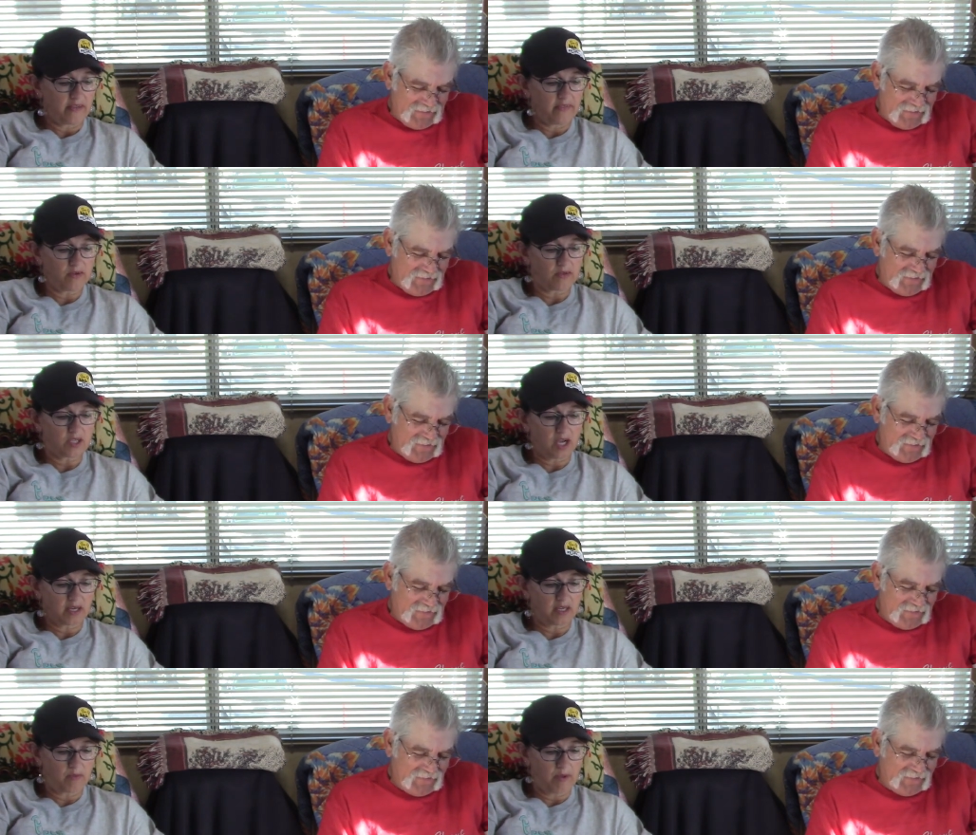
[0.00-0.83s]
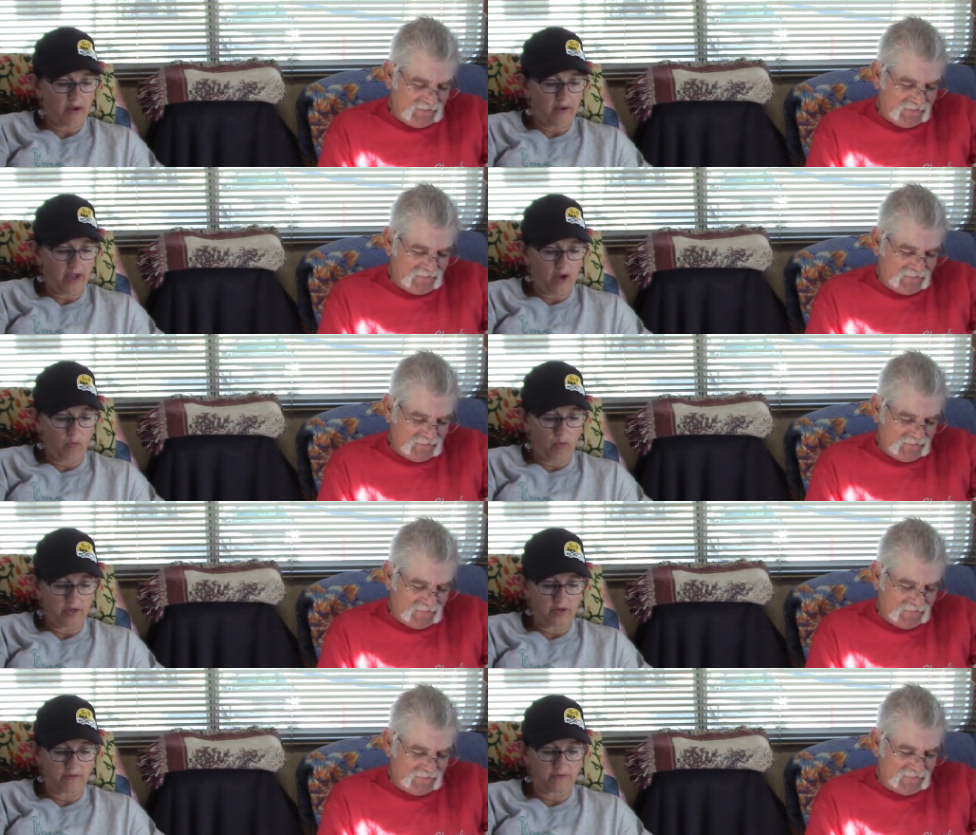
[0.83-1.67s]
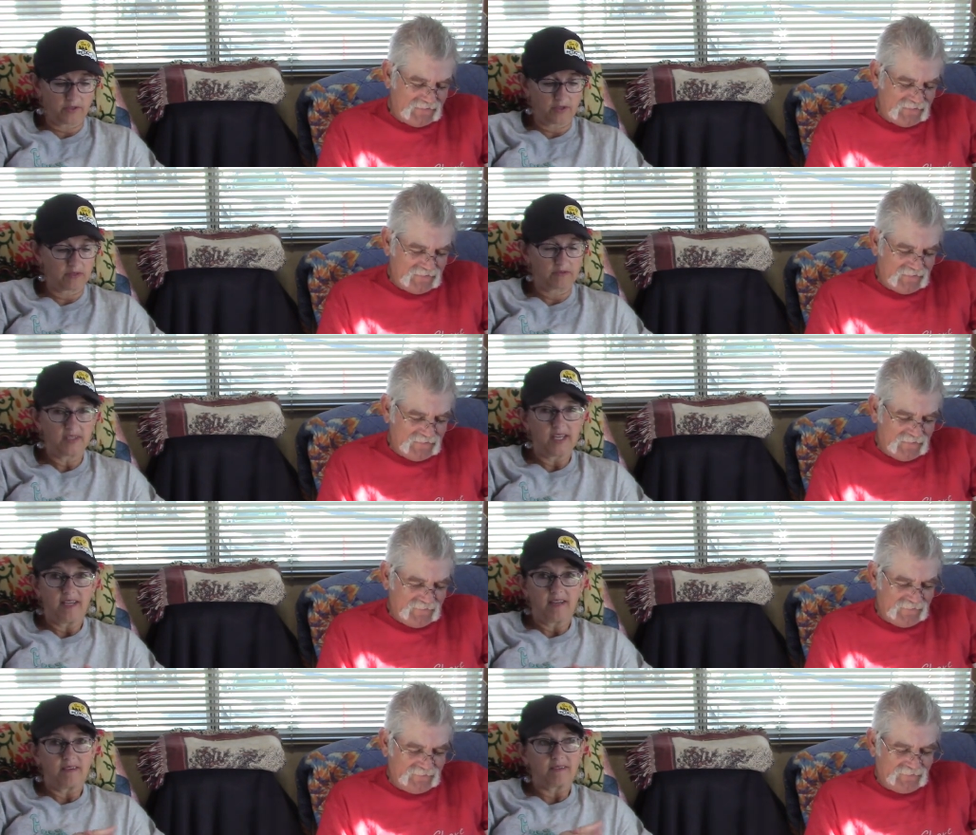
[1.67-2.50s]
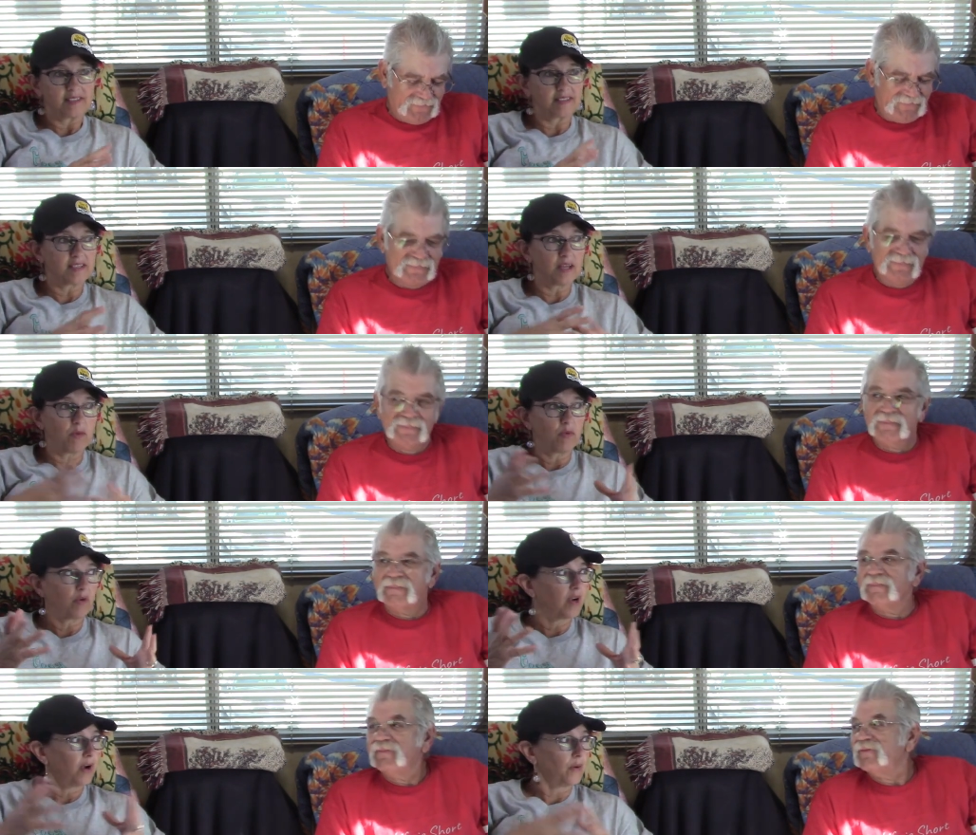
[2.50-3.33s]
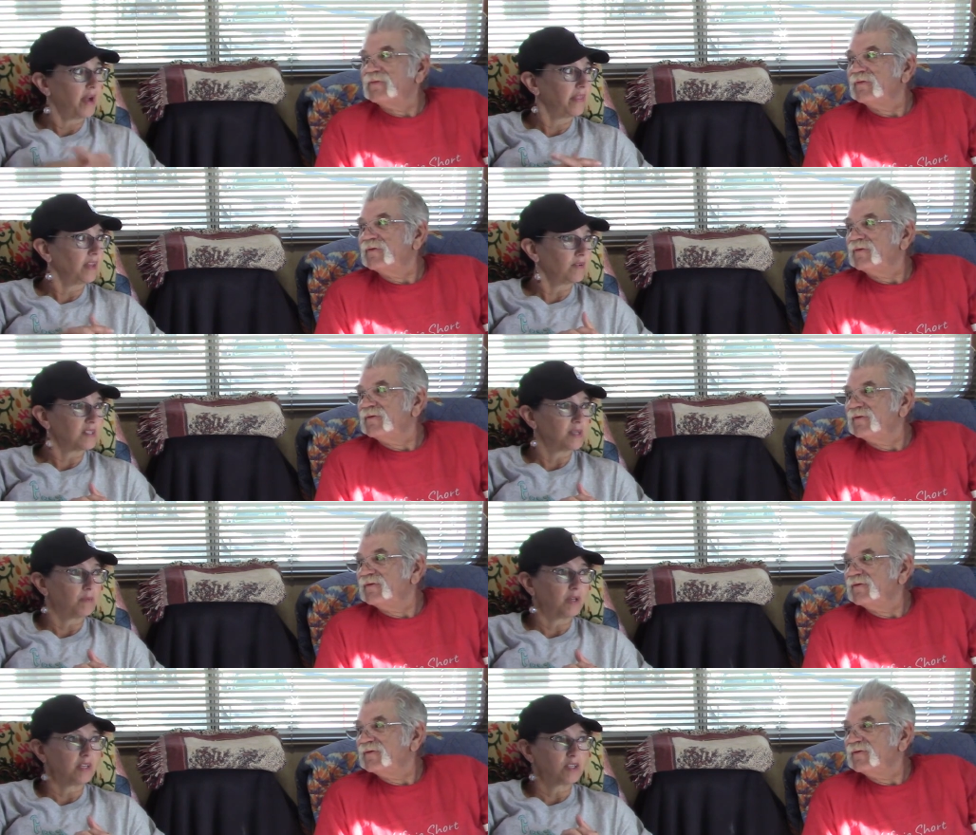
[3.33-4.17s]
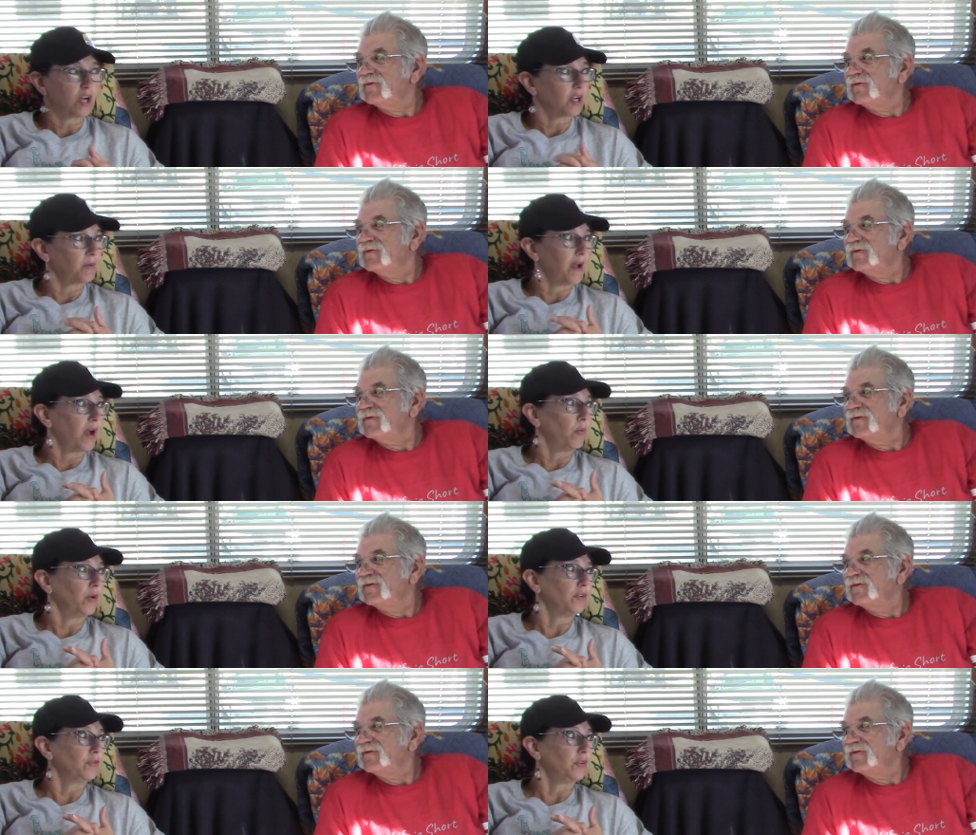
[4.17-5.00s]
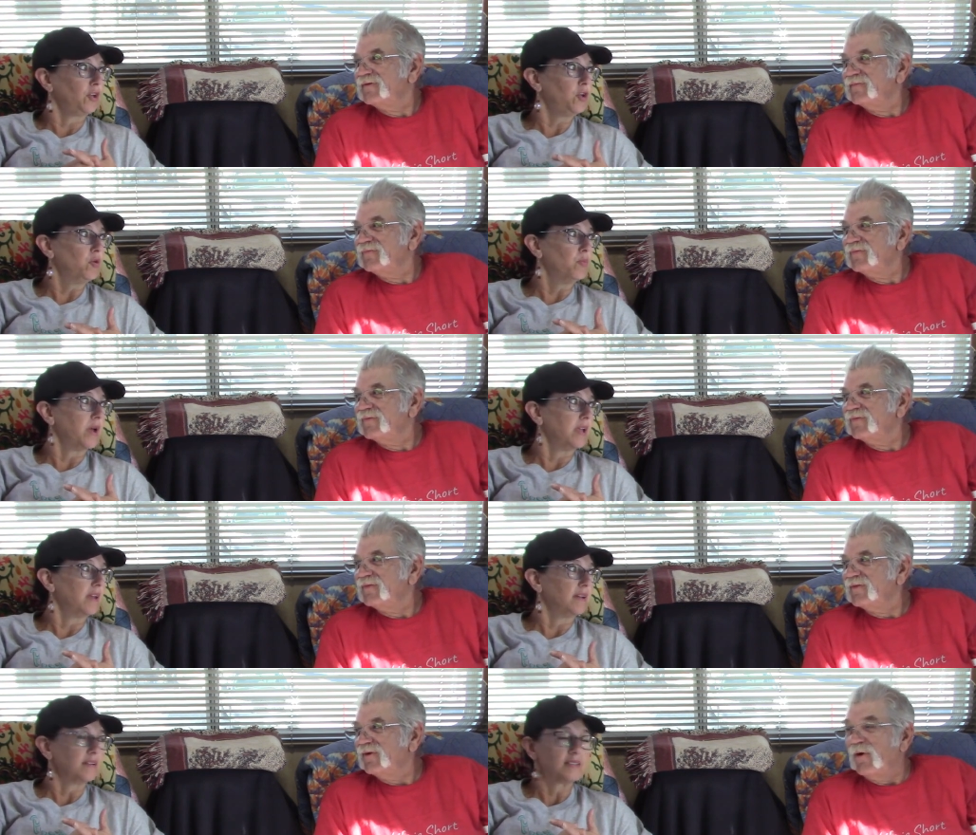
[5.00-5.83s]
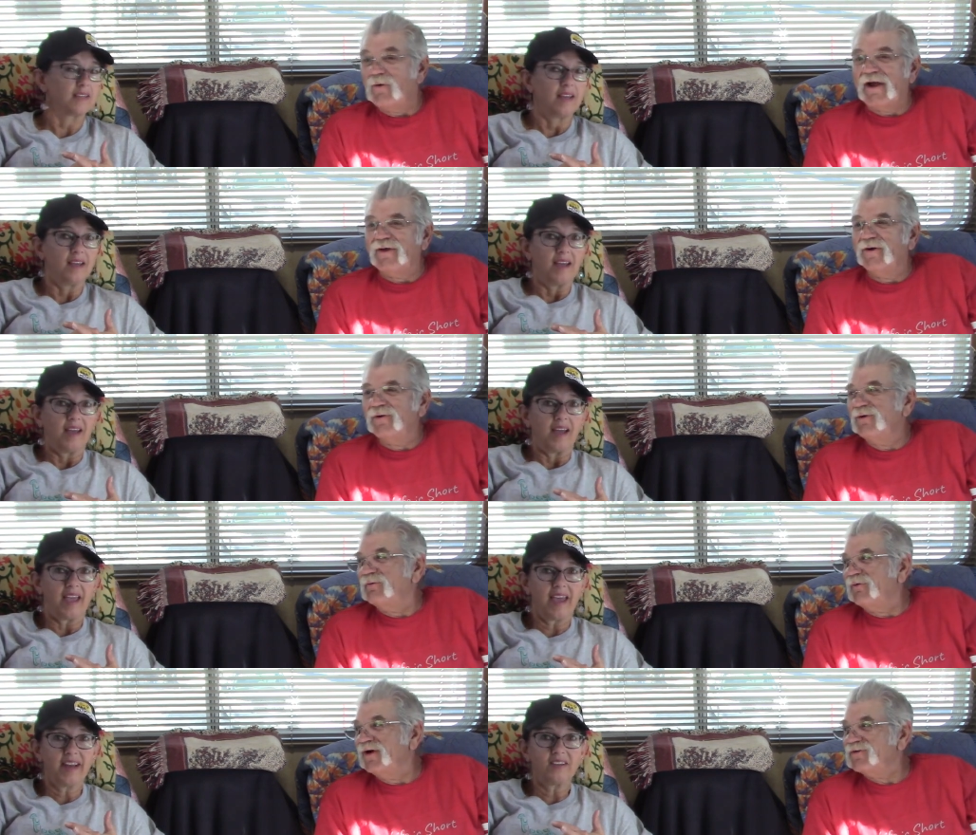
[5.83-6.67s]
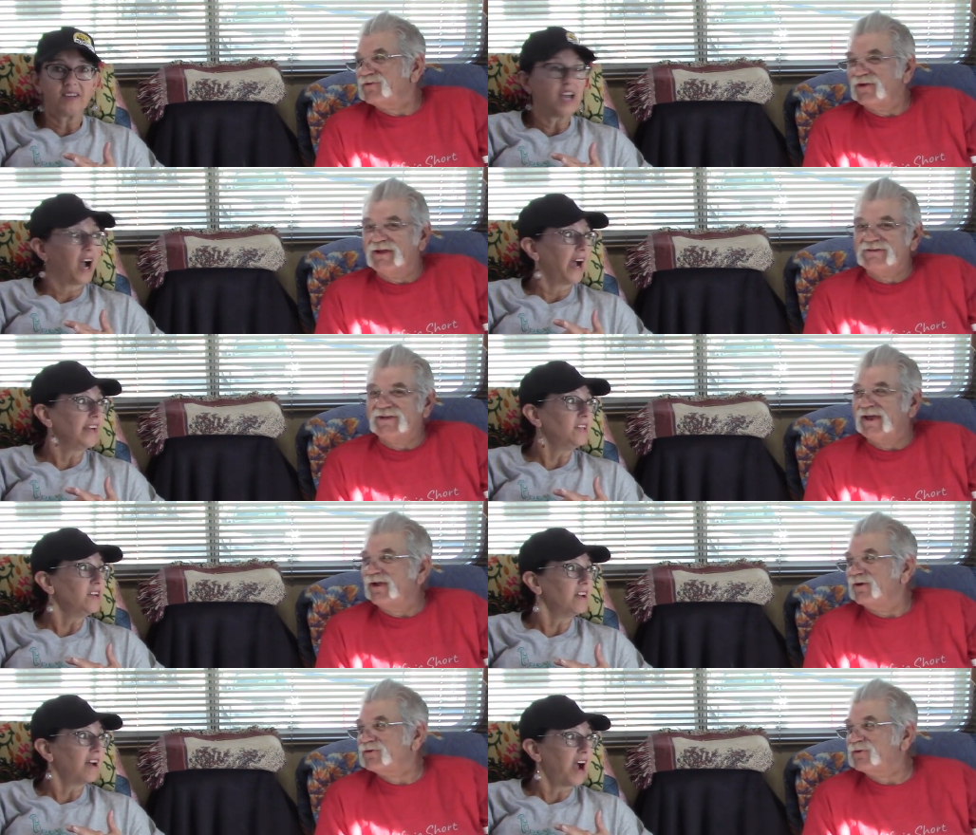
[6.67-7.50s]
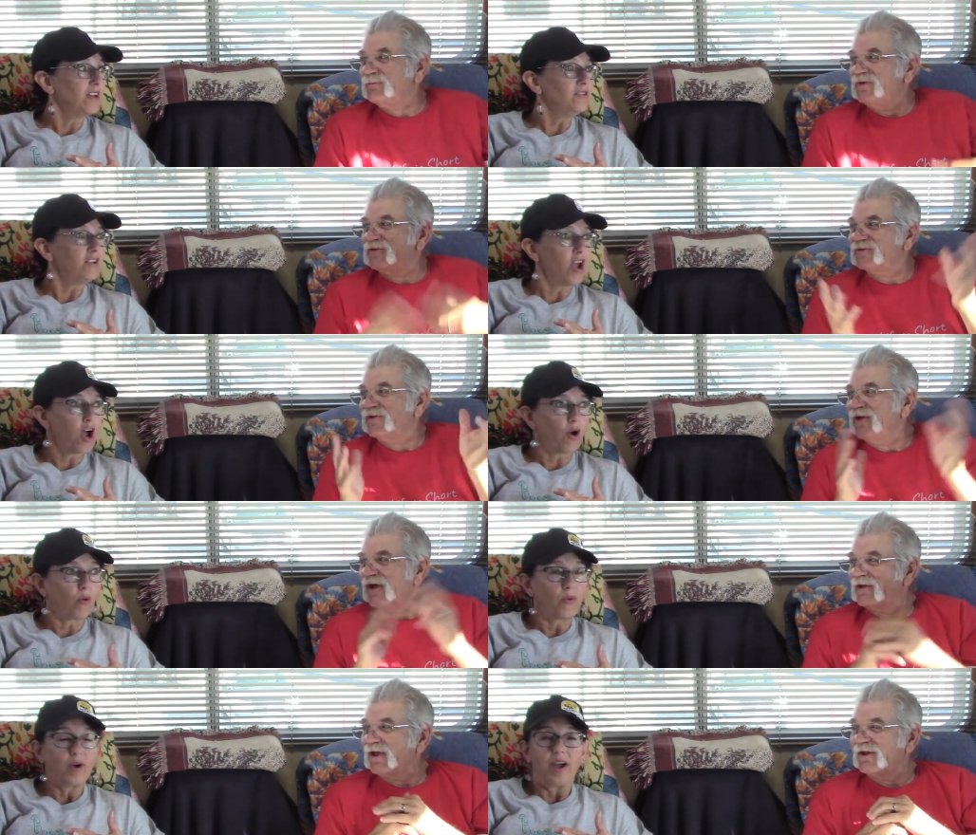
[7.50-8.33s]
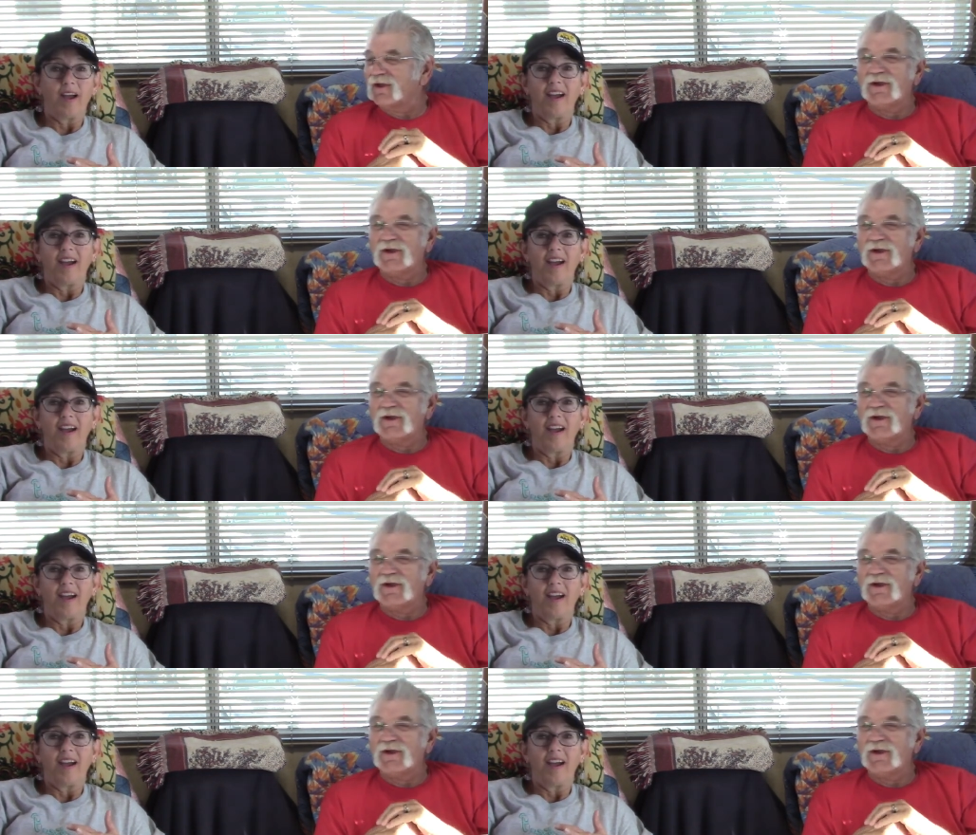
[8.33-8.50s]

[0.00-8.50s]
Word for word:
Speaker 1: And they were talking about how wonderful I think it was somebody talking about how wonderful Yuma is.
Speaker 2: Oh, I know who it was. Should I say, or should we just not let it